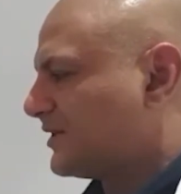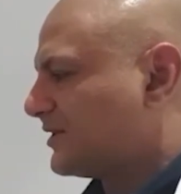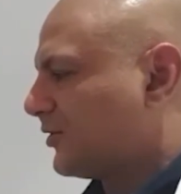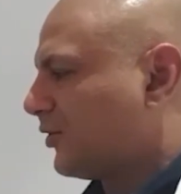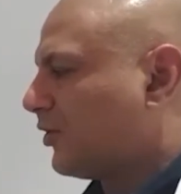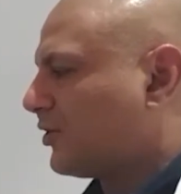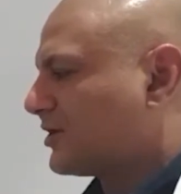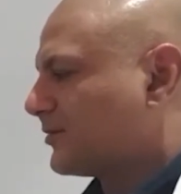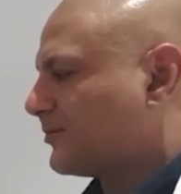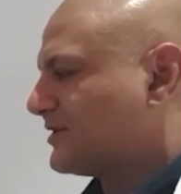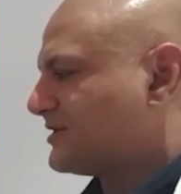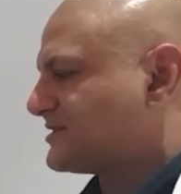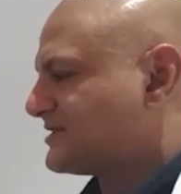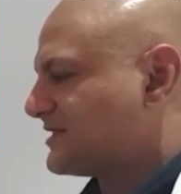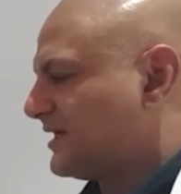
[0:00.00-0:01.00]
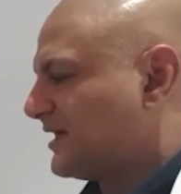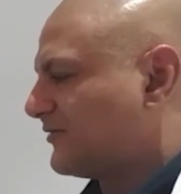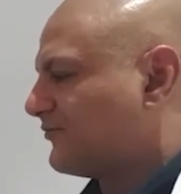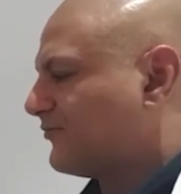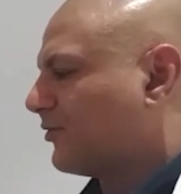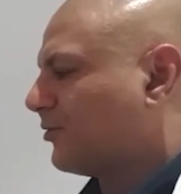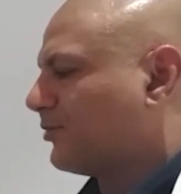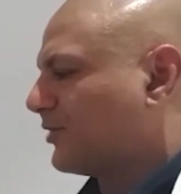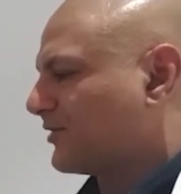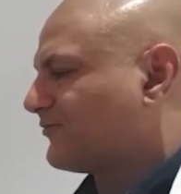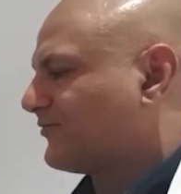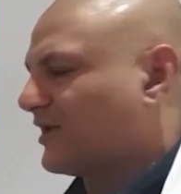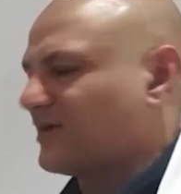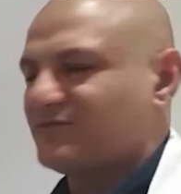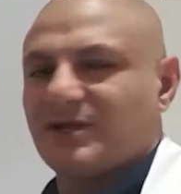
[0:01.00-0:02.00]
occupancy at
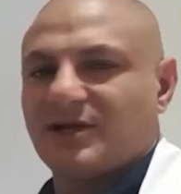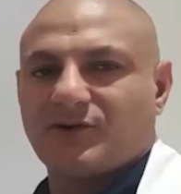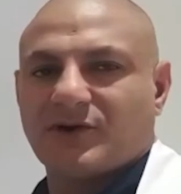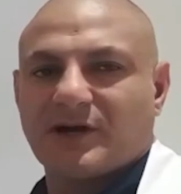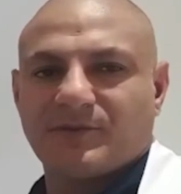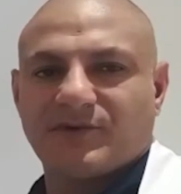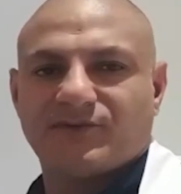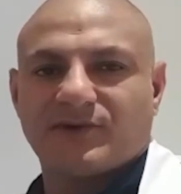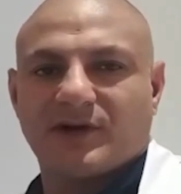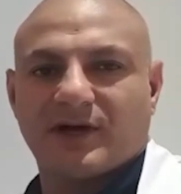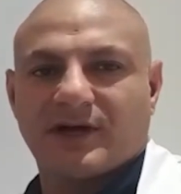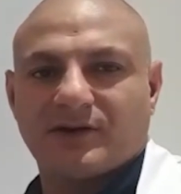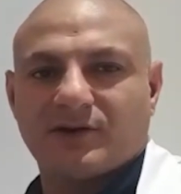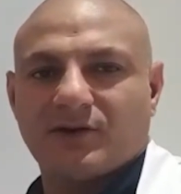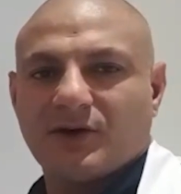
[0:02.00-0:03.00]
4.5 milligram, if you like,